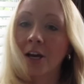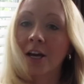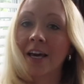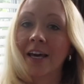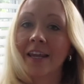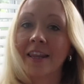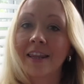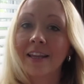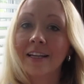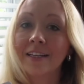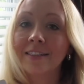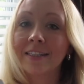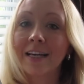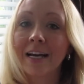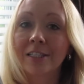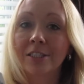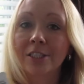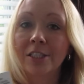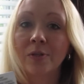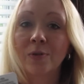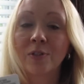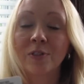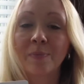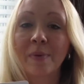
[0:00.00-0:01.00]
Okay, this
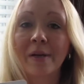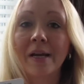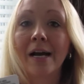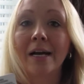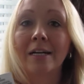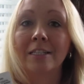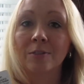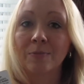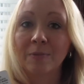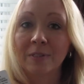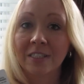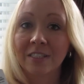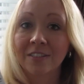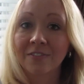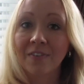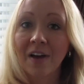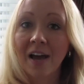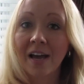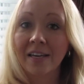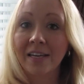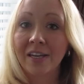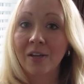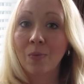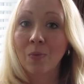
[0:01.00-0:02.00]
actually was my husband's
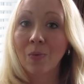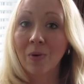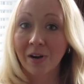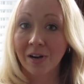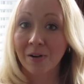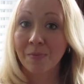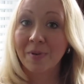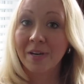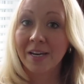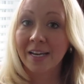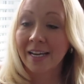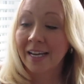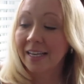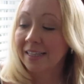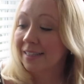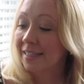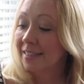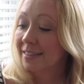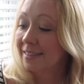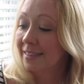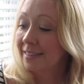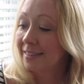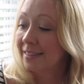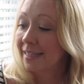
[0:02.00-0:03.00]
find. He wanted me to get
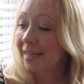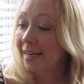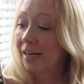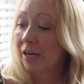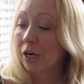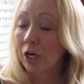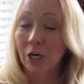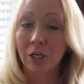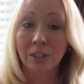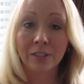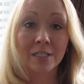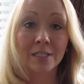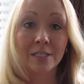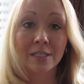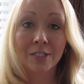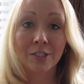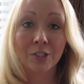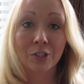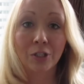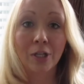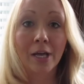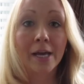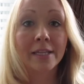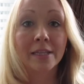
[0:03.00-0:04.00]
this. He said he heard that
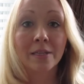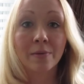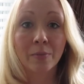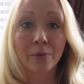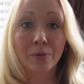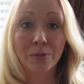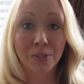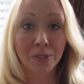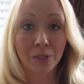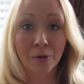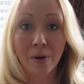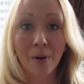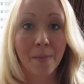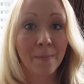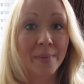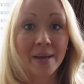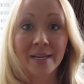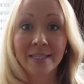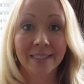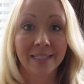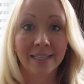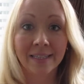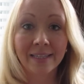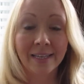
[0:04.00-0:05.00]
these are like the most
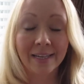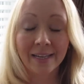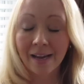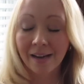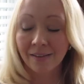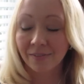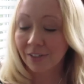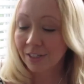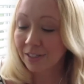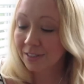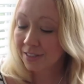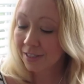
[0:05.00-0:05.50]
amazing thing ever.